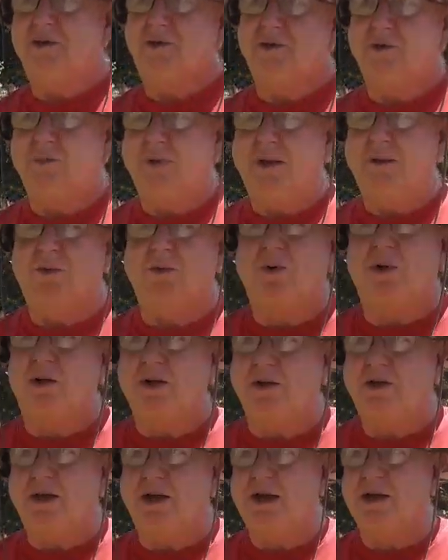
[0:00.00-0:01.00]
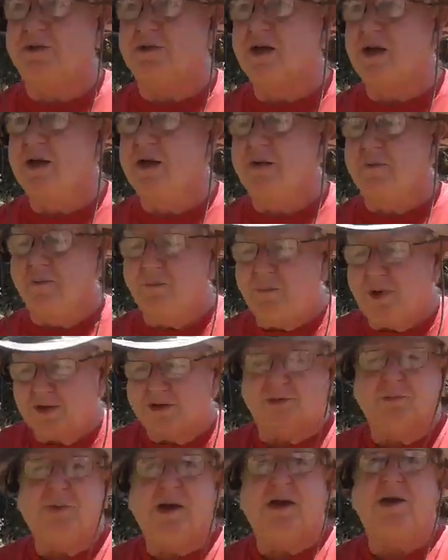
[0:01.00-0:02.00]
you should be able to work at DX
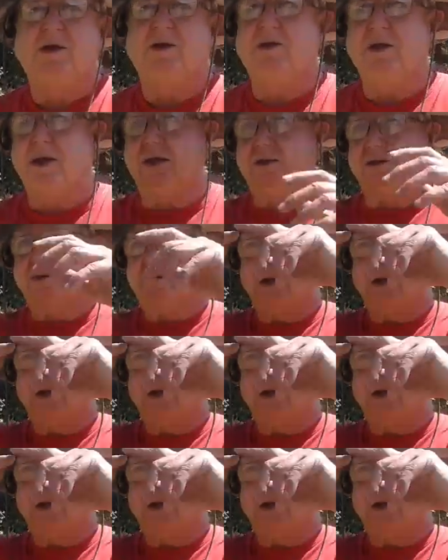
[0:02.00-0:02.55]
much better than,